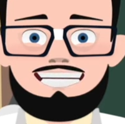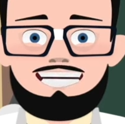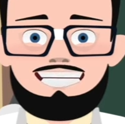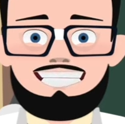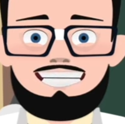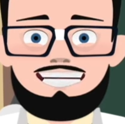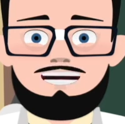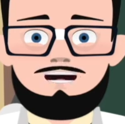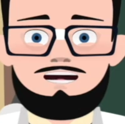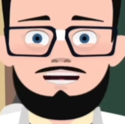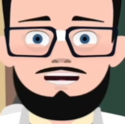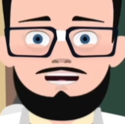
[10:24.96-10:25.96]
that's where
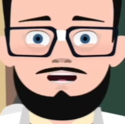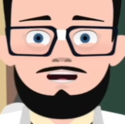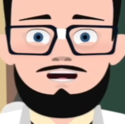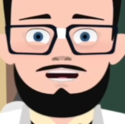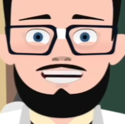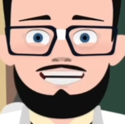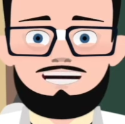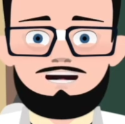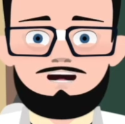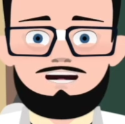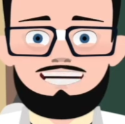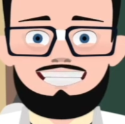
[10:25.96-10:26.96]
the
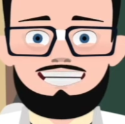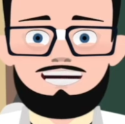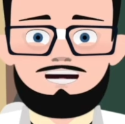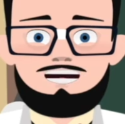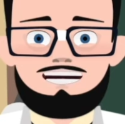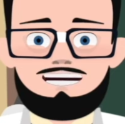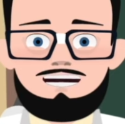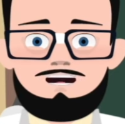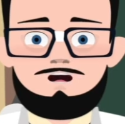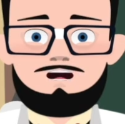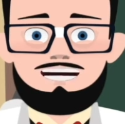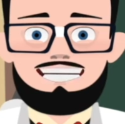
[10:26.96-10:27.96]
drive shaft
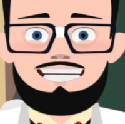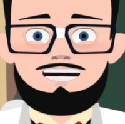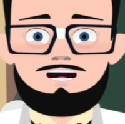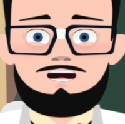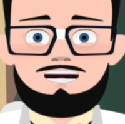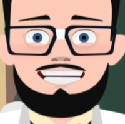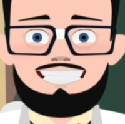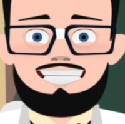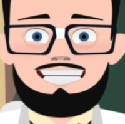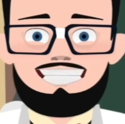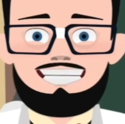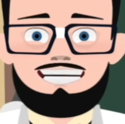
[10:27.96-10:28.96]
is actually connecting
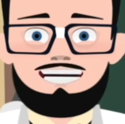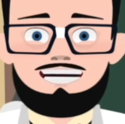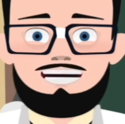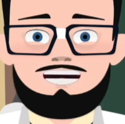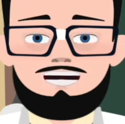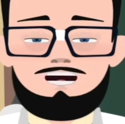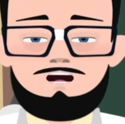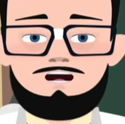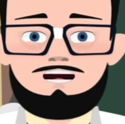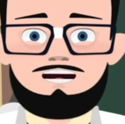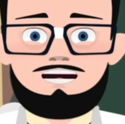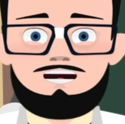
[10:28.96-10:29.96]
into the
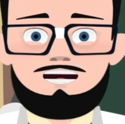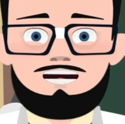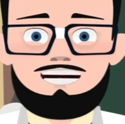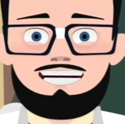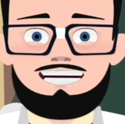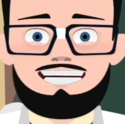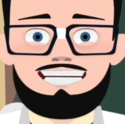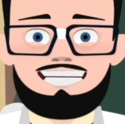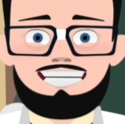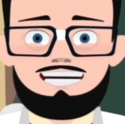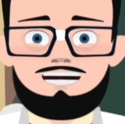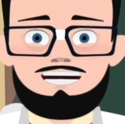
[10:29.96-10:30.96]
differential and into the
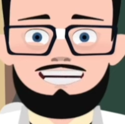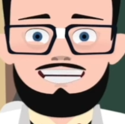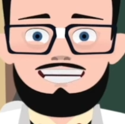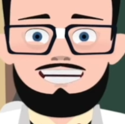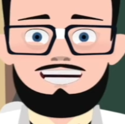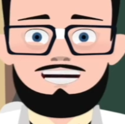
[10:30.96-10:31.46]
gears.